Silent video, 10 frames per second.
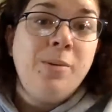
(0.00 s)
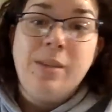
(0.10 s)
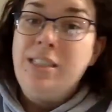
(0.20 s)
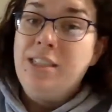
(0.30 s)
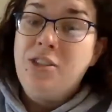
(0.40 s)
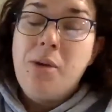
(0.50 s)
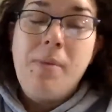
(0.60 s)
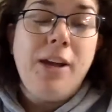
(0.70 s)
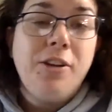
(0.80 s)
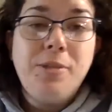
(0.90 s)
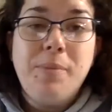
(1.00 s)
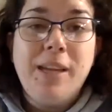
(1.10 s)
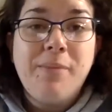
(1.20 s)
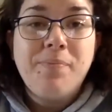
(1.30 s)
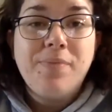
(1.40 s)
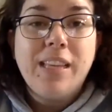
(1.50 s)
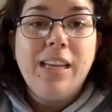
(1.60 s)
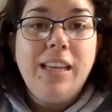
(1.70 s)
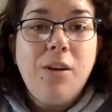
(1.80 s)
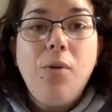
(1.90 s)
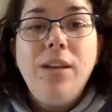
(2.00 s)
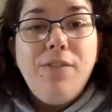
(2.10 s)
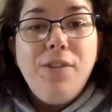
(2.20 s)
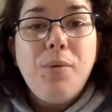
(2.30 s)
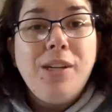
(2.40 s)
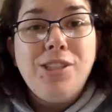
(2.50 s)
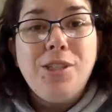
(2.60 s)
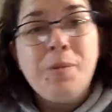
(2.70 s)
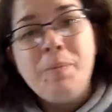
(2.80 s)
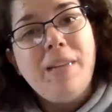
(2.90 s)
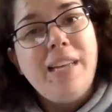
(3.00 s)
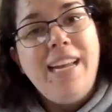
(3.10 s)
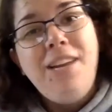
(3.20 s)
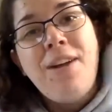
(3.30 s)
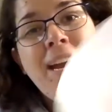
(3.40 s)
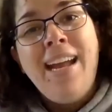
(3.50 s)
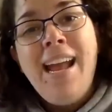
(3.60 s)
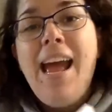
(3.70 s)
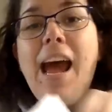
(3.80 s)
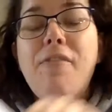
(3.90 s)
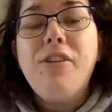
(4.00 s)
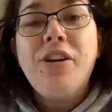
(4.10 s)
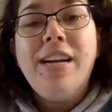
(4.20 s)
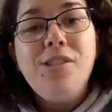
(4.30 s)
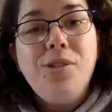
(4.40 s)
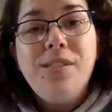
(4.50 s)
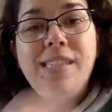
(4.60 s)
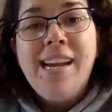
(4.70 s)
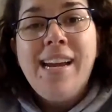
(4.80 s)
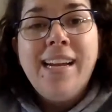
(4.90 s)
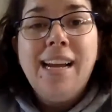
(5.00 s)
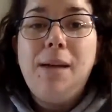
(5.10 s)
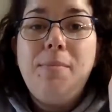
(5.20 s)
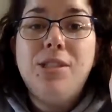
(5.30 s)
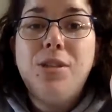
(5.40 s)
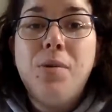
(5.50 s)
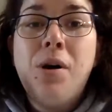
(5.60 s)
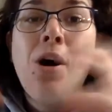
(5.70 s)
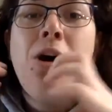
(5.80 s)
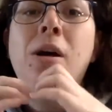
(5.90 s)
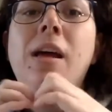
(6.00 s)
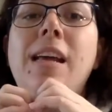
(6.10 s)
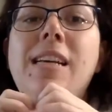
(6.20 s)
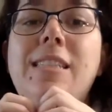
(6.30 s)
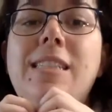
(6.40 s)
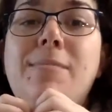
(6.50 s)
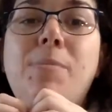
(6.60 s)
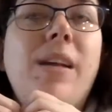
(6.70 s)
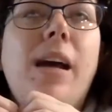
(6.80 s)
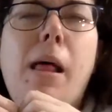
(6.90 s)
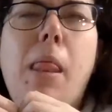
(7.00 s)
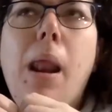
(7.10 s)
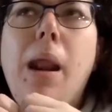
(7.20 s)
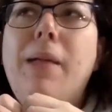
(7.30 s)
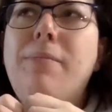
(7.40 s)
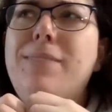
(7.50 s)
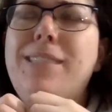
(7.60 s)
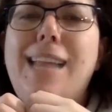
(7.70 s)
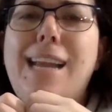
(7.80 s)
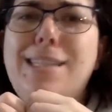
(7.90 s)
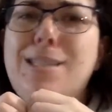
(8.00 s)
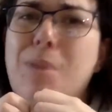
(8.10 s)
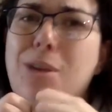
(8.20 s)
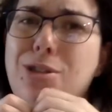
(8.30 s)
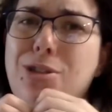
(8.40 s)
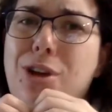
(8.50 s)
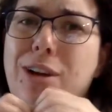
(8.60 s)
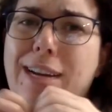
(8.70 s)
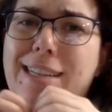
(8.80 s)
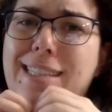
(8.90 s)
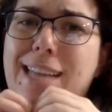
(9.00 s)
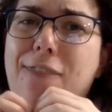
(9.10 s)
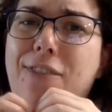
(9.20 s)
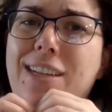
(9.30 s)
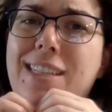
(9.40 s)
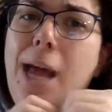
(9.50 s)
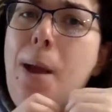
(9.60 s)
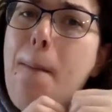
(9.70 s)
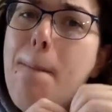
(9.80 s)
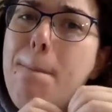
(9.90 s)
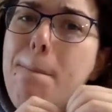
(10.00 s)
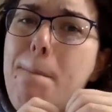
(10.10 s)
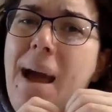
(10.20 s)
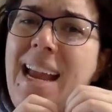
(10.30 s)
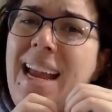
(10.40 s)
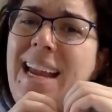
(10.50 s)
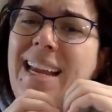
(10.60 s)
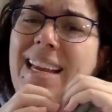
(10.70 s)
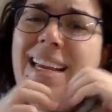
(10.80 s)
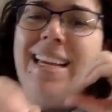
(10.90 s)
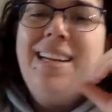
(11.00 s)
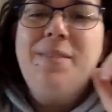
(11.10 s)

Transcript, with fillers: it does not matter to me, only if you want to. Anyway, have a great Tuesday. I miss you all. Uh, no, no, no. Stay smart, strong, and selfless. Bye.